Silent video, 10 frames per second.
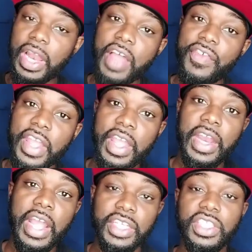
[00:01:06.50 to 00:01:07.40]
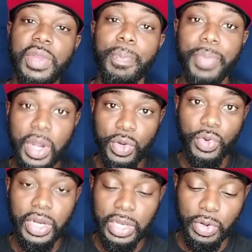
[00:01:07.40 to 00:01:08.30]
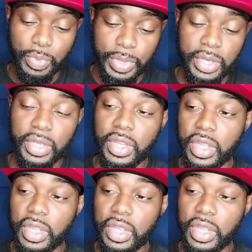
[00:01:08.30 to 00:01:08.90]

left hand actually buckled a little bit,